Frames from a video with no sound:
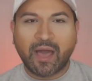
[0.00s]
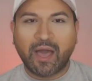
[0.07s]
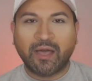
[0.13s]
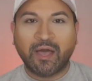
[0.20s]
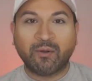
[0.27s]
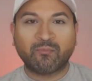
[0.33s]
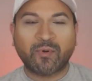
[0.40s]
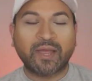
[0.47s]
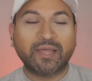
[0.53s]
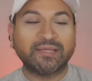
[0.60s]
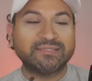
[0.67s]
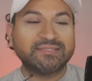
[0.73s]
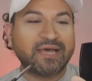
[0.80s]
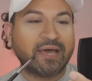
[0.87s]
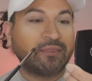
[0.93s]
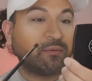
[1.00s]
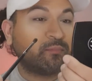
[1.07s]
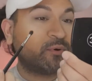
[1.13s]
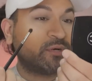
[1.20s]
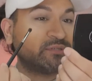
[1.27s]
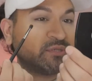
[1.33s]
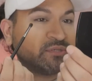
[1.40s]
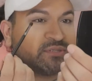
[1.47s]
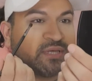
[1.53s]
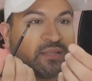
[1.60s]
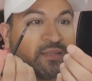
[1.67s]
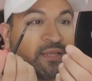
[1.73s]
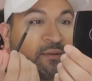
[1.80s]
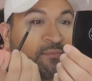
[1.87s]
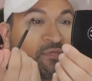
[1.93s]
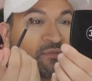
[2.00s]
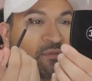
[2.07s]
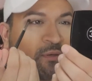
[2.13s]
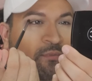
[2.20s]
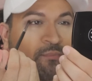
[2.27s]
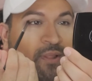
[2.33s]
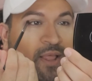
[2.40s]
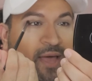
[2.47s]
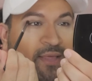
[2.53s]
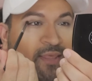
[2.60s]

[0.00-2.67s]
Right inside the bristles. And then I'm just going to apply